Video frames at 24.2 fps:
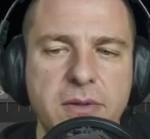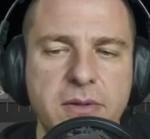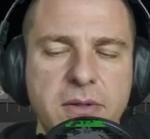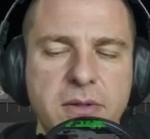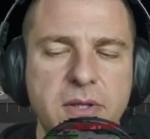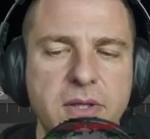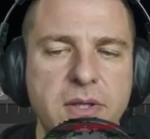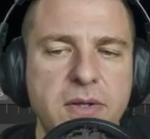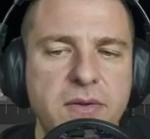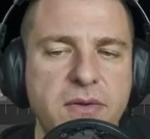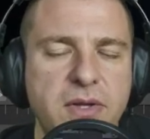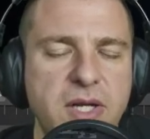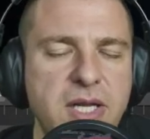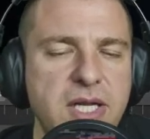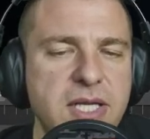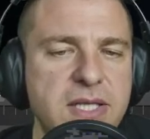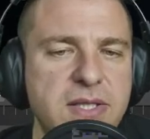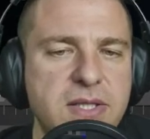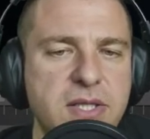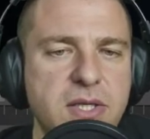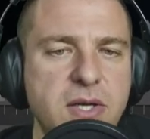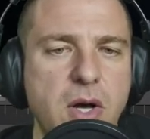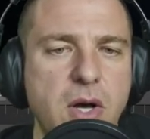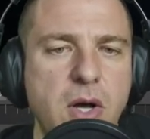that is
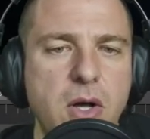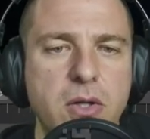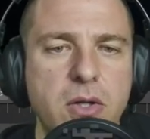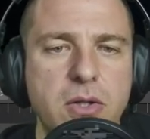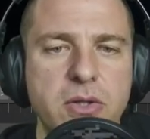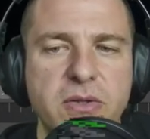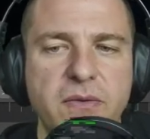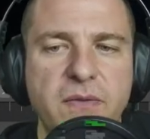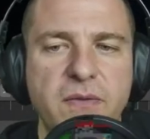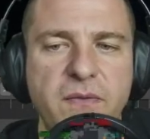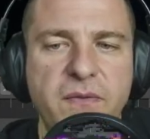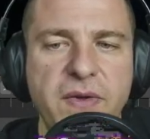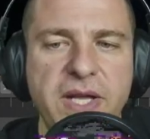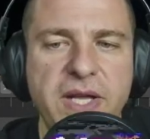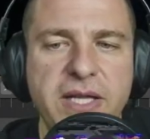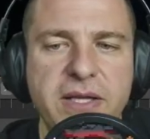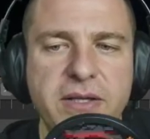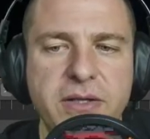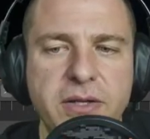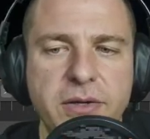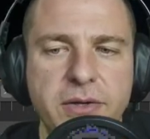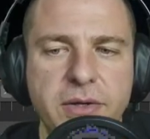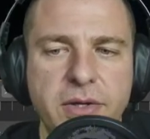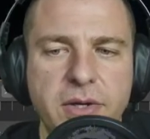called filter
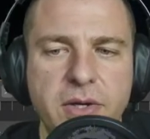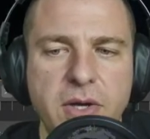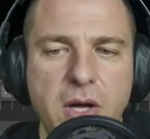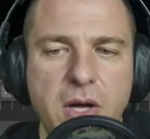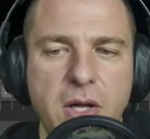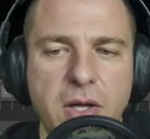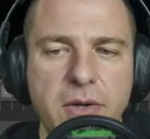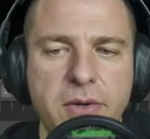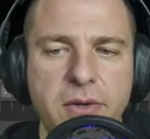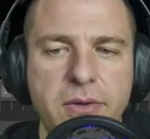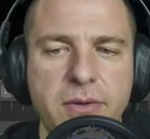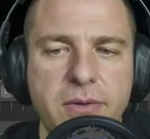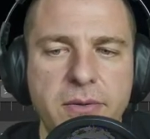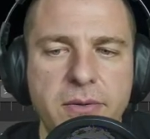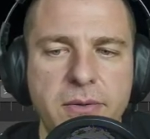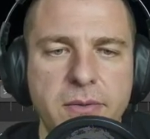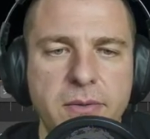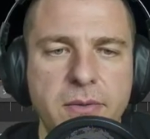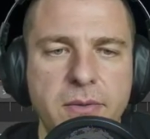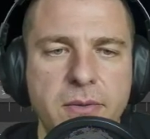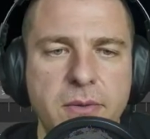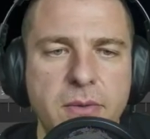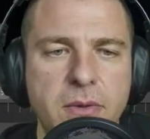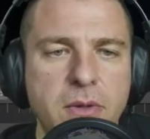color,
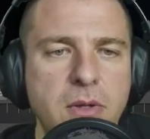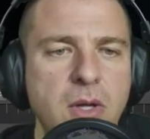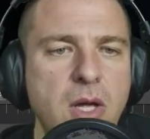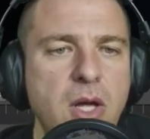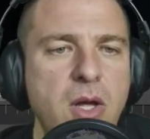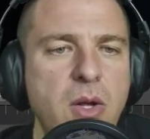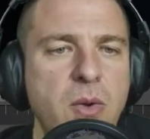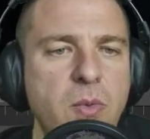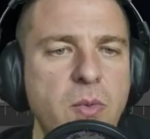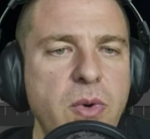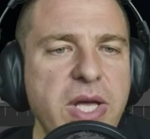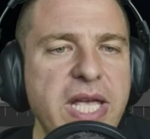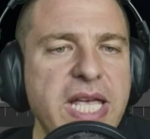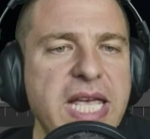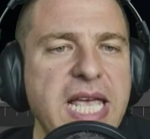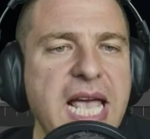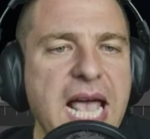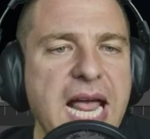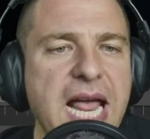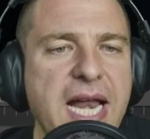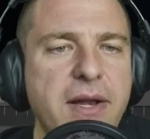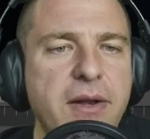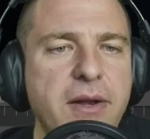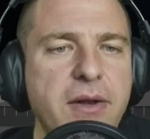we
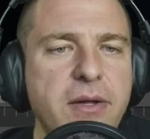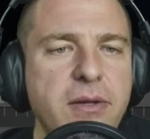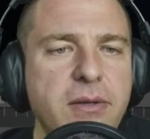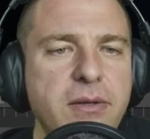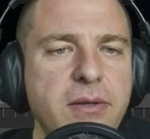can